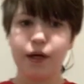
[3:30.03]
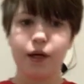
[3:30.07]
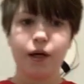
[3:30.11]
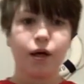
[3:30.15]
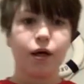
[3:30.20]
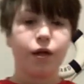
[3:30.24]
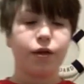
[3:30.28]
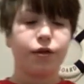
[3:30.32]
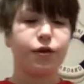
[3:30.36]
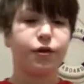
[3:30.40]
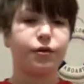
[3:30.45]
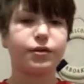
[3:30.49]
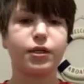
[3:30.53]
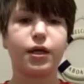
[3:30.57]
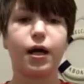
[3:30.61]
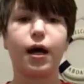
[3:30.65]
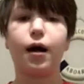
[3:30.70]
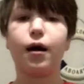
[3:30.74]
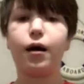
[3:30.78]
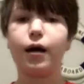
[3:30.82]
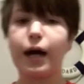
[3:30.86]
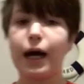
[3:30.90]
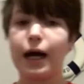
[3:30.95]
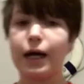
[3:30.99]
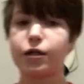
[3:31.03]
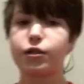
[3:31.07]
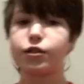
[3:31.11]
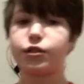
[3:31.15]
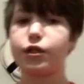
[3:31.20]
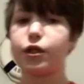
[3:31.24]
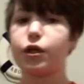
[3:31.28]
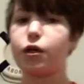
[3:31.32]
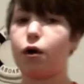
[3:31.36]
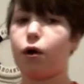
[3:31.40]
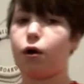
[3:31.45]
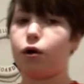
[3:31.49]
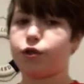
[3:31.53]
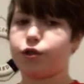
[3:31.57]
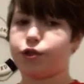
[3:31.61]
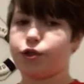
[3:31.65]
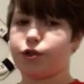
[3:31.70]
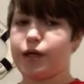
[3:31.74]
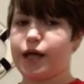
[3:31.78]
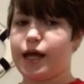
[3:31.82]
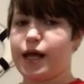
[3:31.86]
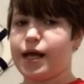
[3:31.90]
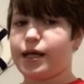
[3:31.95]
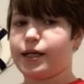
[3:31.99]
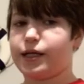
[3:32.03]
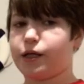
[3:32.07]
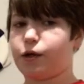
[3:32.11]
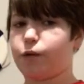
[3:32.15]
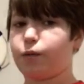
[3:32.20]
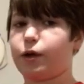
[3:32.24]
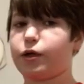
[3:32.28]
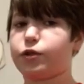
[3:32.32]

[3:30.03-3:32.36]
There was actually an alternate ending where